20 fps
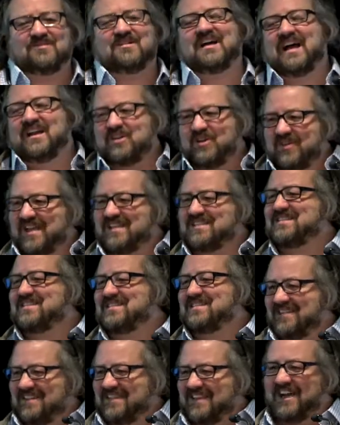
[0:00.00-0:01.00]
I know
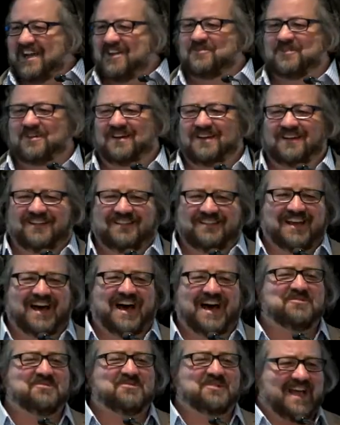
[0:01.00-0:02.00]
that's kind of a
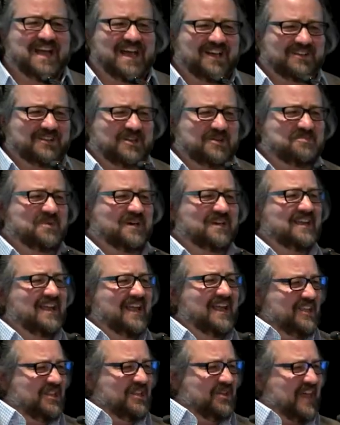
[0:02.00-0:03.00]
non-reality, but
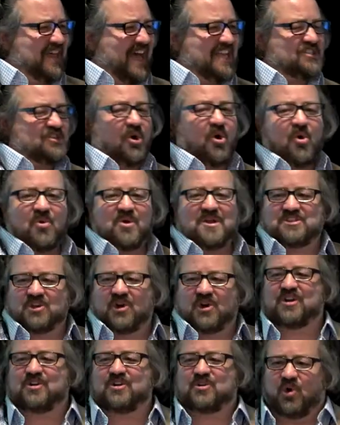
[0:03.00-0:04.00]
that's always
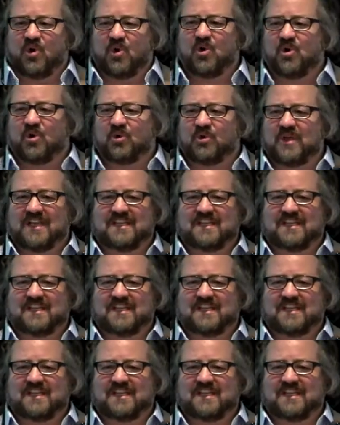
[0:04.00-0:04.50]
our goal,